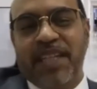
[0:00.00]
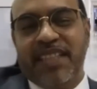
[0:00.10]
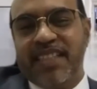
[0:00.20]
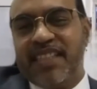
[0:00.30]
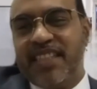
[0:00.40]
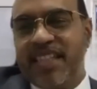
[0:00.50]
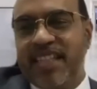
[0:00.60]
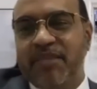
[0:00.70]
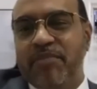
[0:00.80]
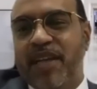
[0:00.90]
this
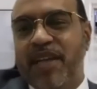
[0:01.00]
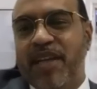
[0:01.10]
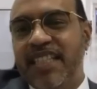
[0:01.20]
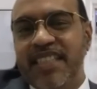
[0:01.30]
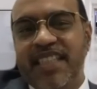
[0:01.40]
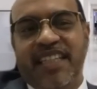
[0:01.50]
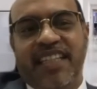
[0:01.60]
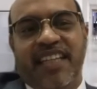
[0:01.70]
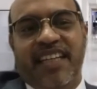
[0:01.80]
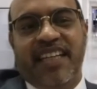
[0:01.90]

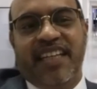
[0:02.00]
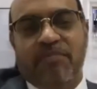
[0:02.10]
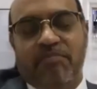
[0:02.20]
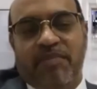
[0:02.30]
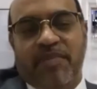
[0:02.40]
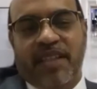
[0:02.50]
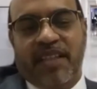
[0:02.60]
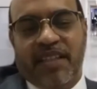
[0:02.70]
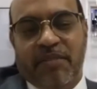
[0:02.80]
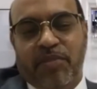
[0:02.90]
IT
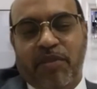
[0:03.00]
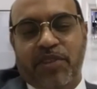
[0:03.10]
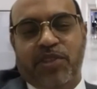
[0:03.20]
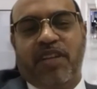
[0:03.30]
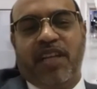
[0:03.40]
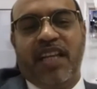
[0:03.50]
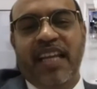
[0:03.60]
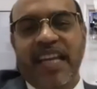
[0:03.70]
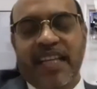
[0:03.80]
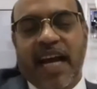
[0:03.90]
professional,
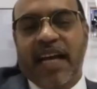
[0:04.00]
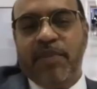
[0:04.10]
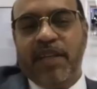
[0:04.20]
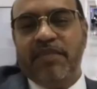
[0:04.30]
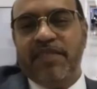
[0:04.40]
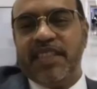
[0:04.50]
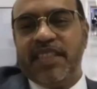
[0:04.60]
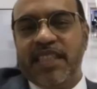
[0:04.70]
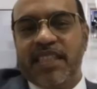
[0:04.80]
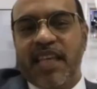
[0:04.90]
I believe this
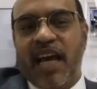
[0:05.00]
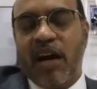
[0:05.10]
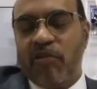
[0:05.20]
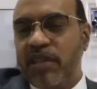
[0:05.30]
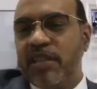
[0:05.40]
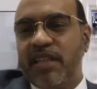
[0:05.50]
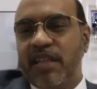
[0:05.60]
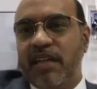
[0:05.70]
is our